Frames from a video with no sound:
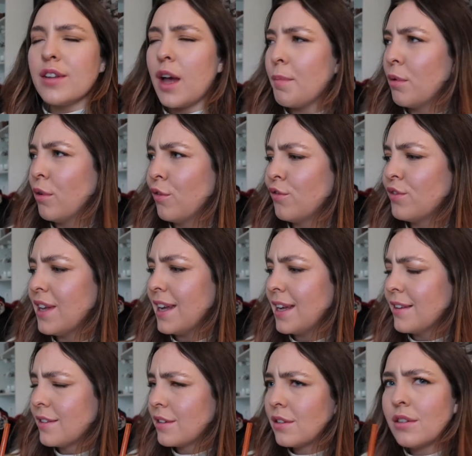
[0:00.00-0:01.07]
type of
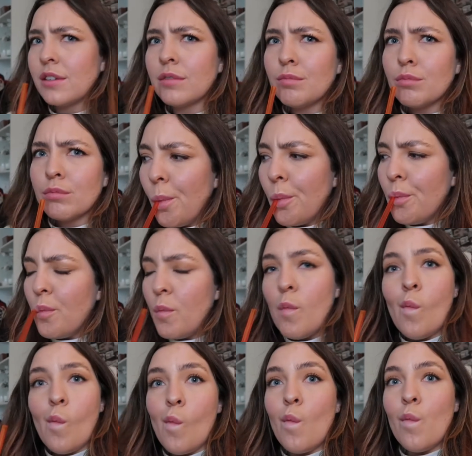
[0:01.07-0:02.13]
taste.
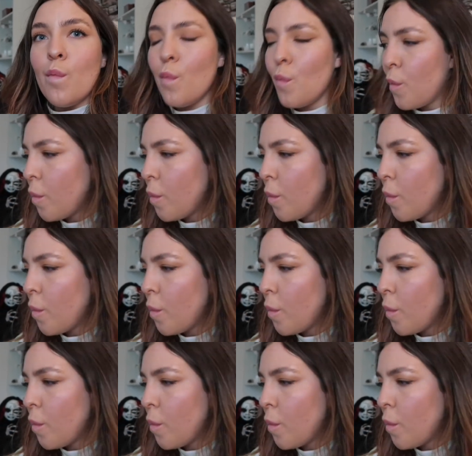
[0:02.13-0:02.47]
Hmm.